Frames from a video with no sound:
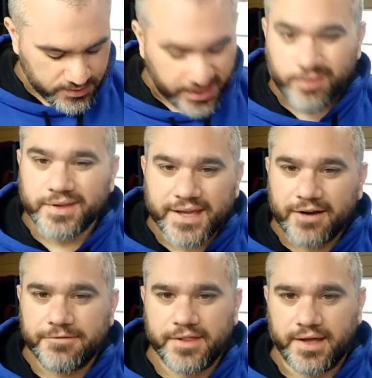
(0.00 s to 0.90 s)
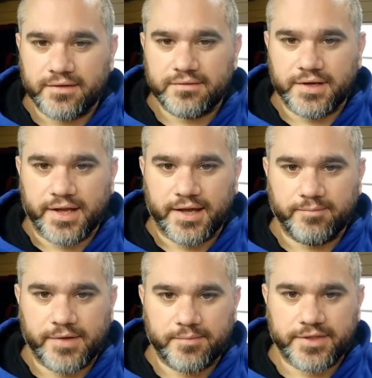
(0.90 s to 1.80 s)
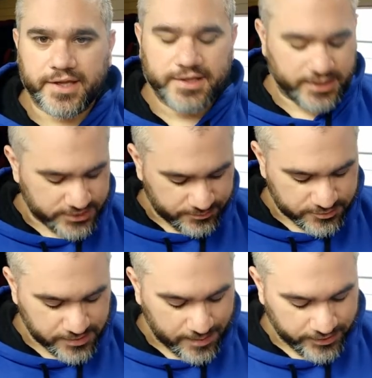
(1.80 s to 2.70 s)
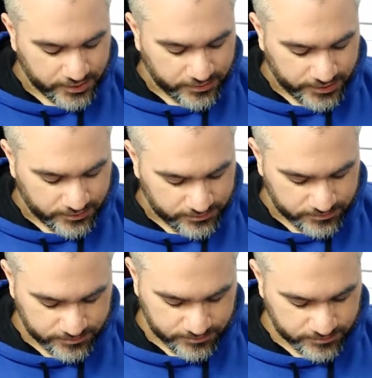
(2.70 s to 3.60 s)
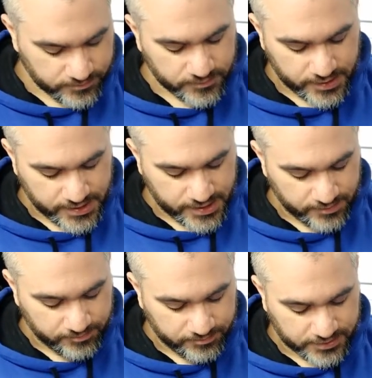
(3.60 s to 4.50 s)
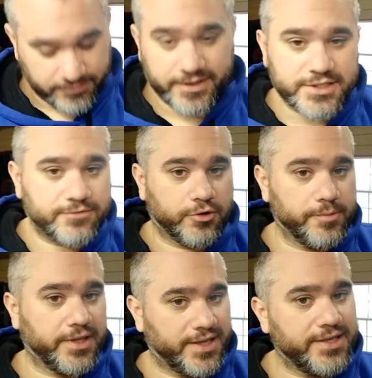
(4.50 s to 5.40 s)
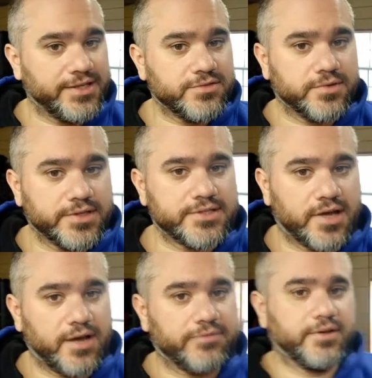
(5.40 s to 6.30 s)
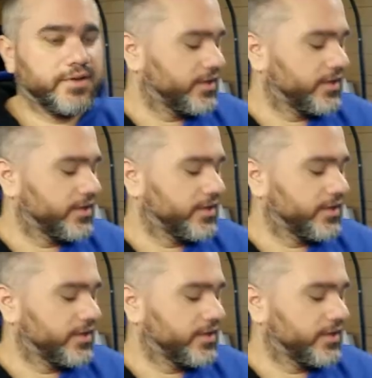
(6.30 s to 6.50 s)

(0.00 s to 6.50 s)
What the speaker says: don't really care for that, and I'm thinking the customers probably don't either. But the vintage formula, it is really soft.